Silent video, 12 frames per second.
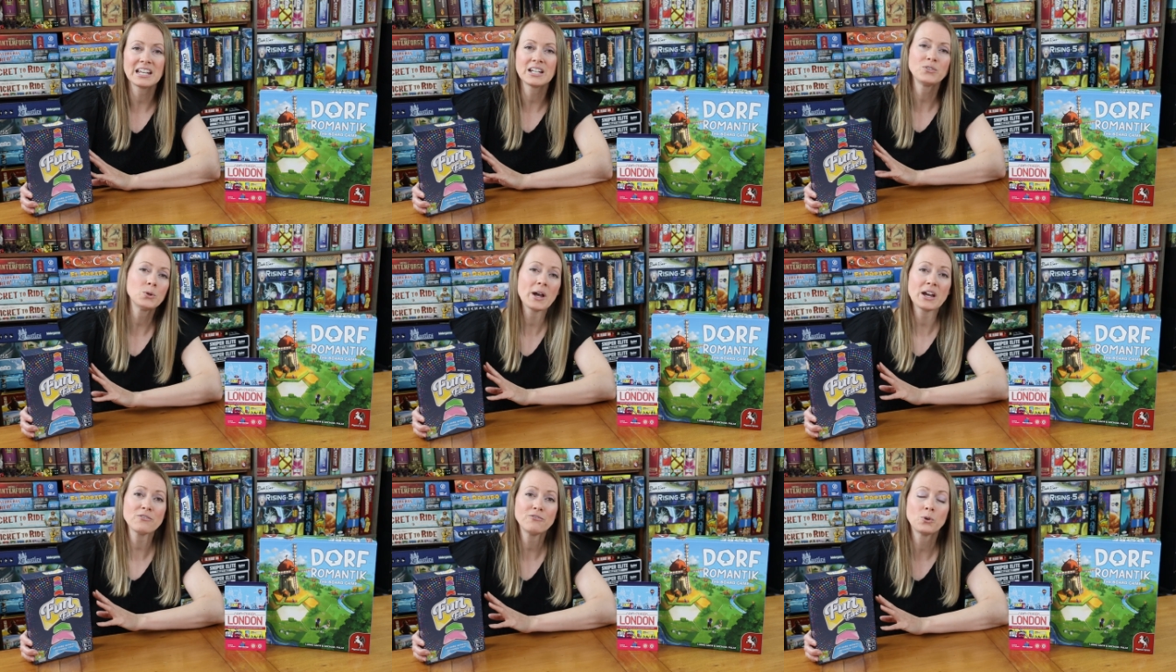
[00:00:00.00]
And if you
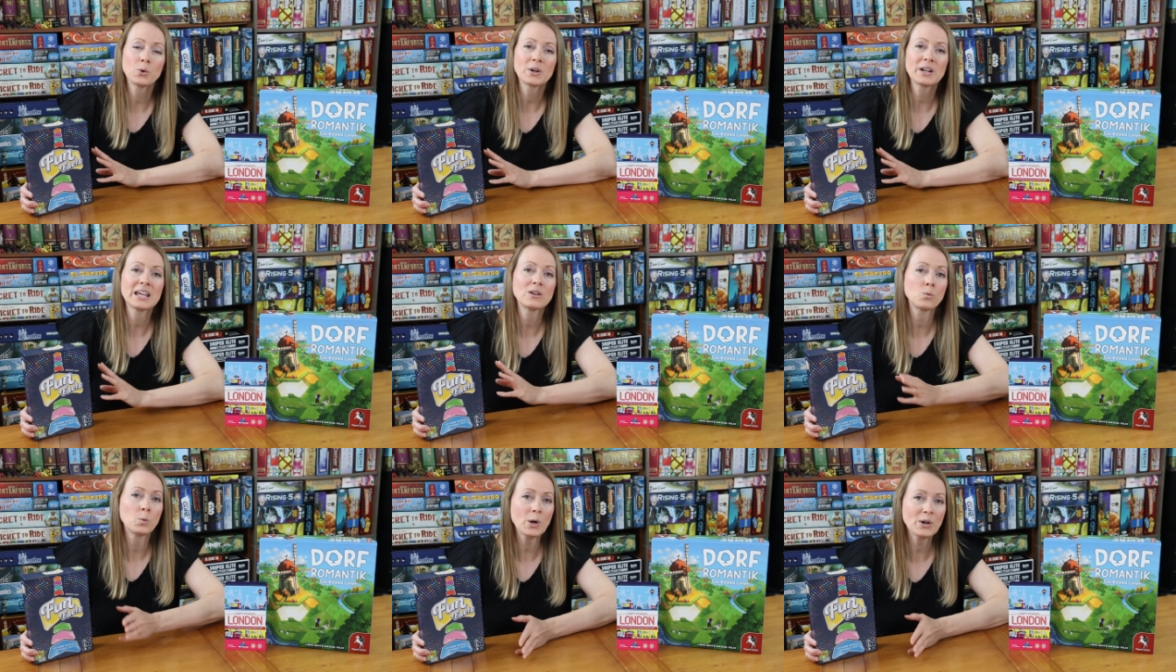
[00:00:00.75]
have four,
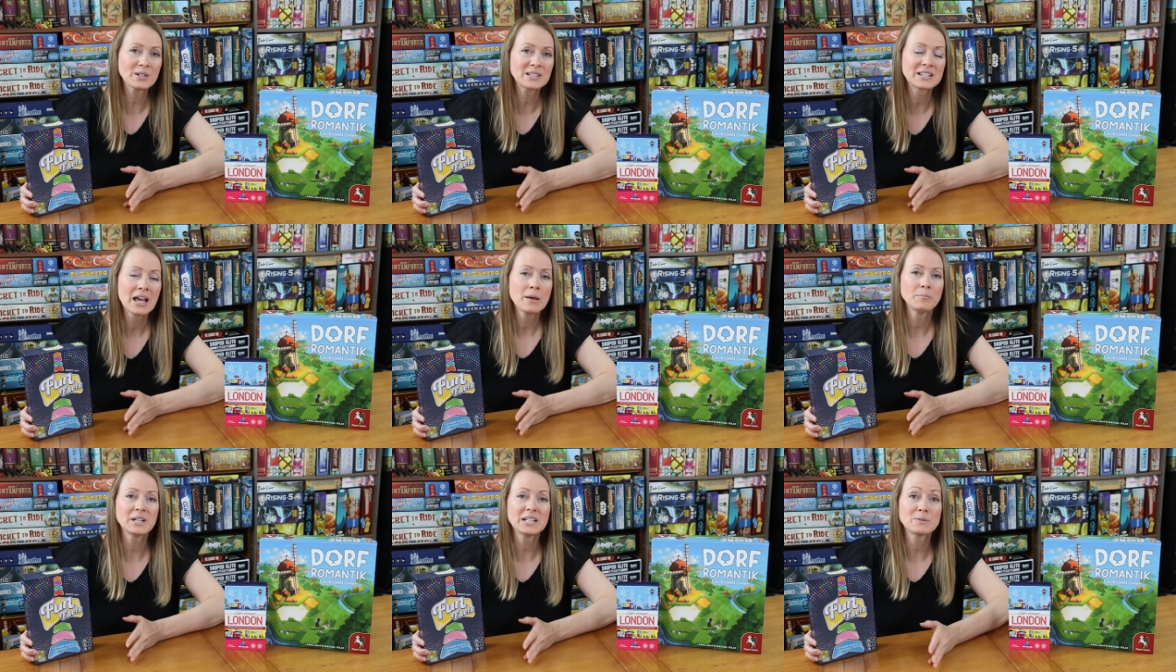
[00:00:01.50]
it works,
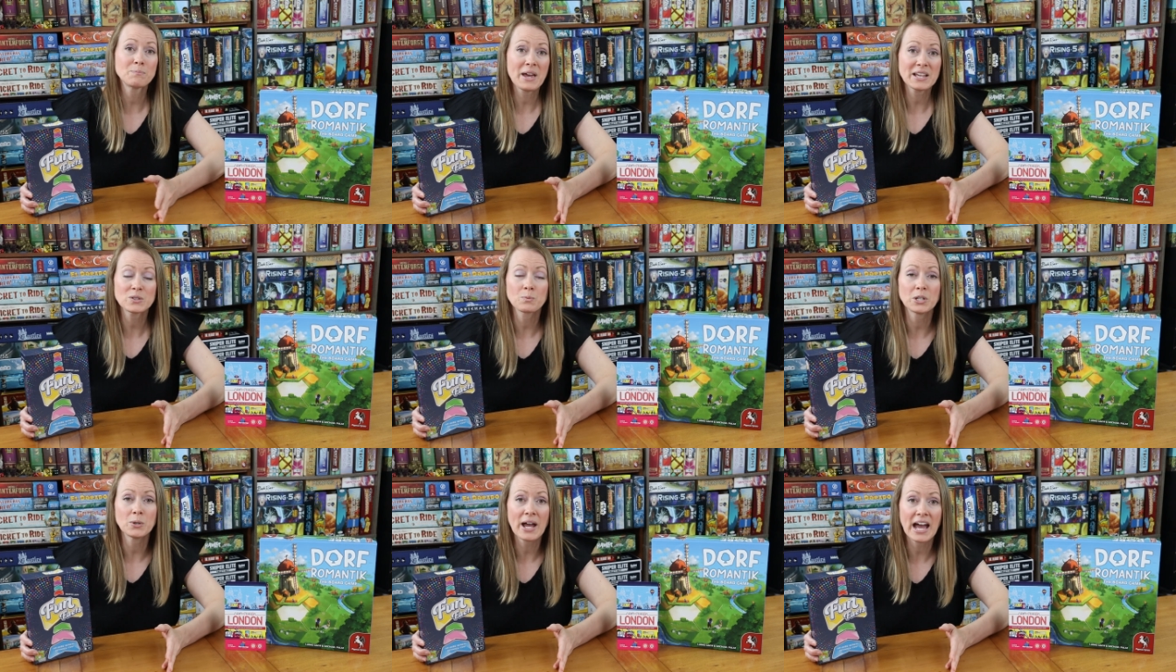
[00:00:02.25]
but it's best
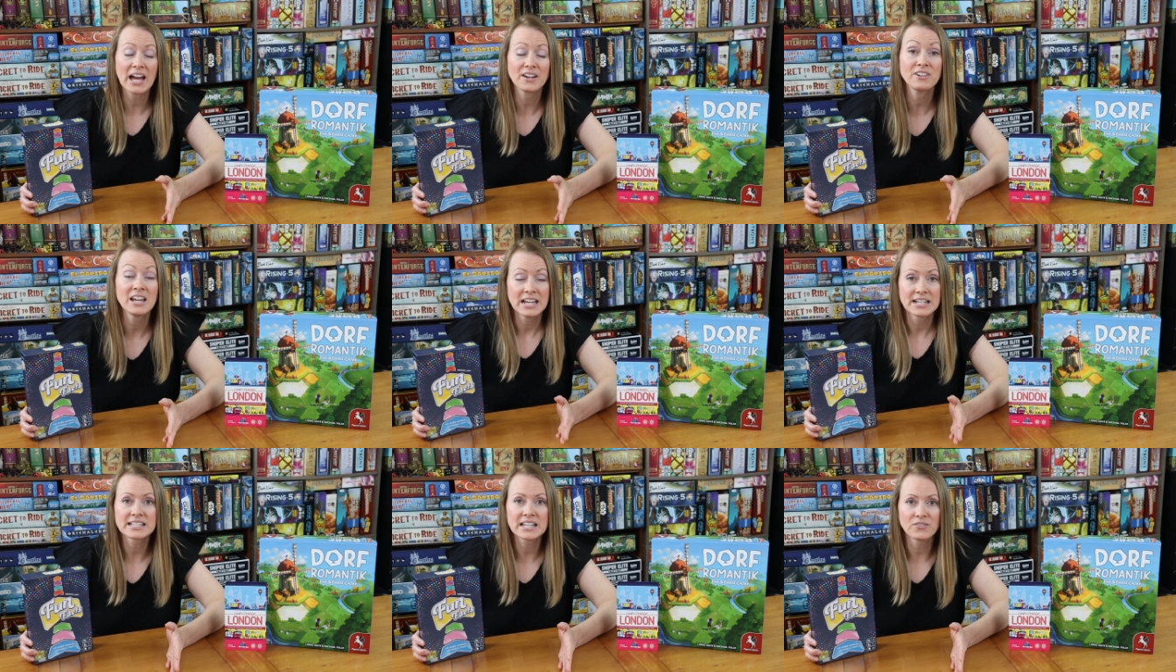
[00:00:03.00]
when you have
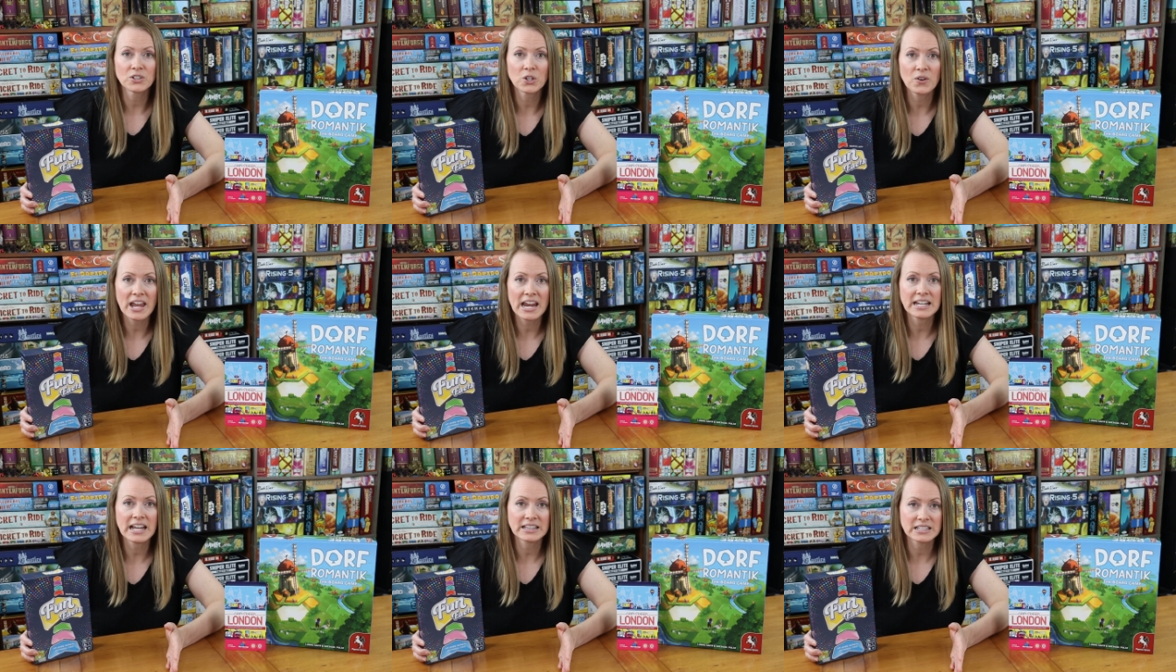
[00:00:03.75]
seven or
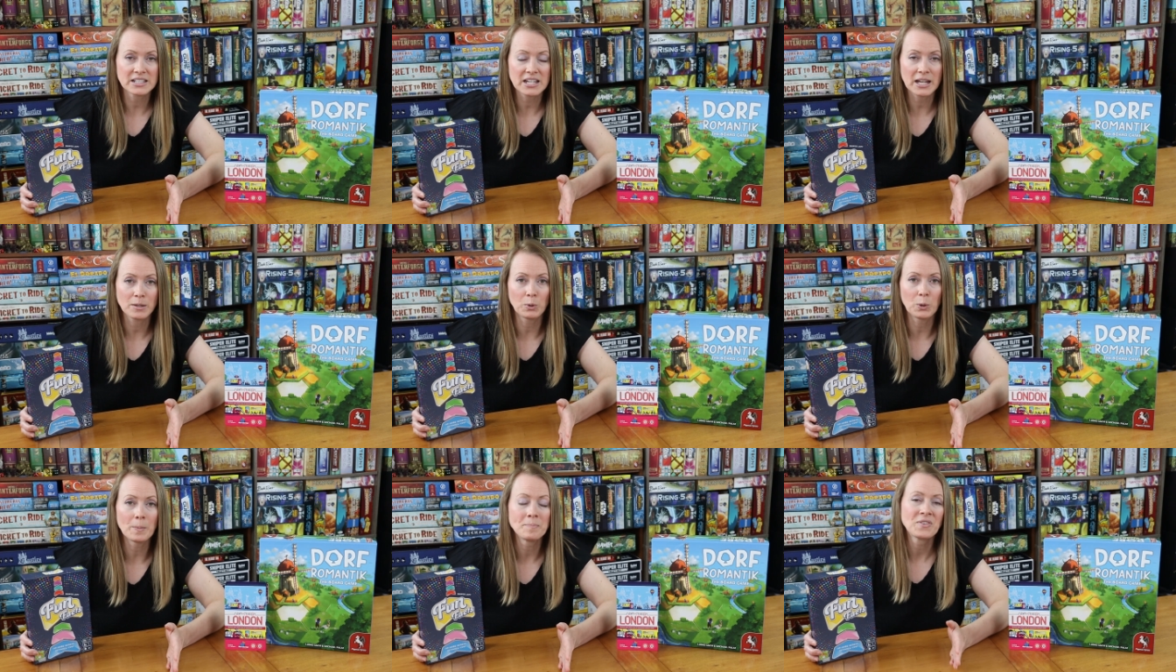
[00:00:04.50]
eight at the
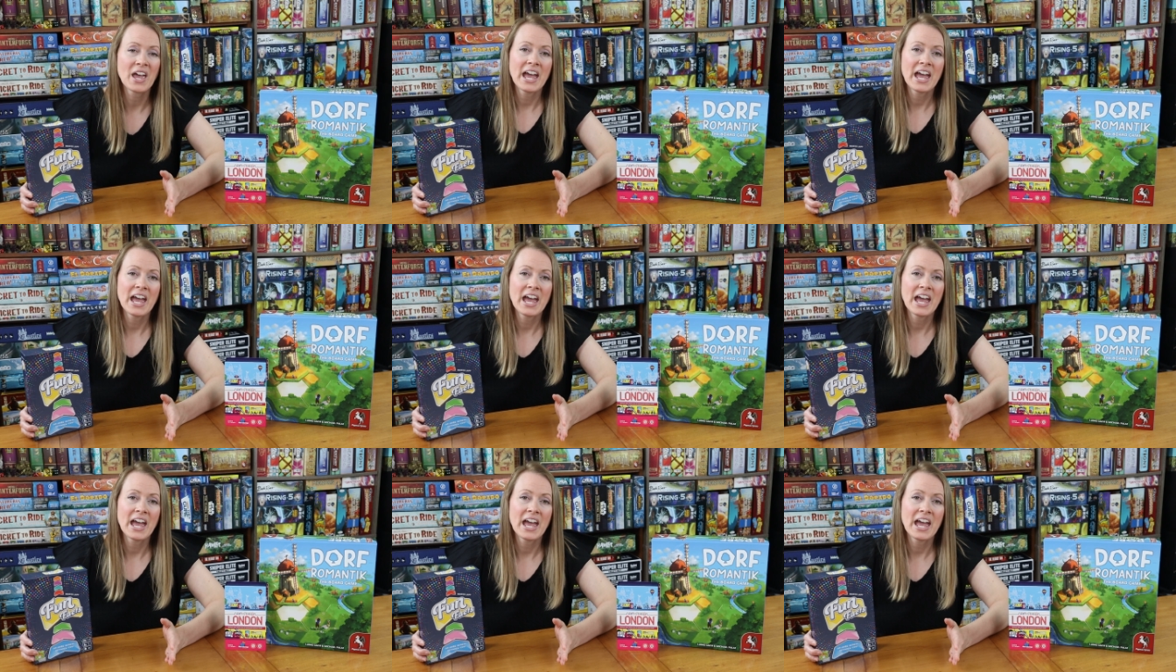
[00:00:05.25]
table.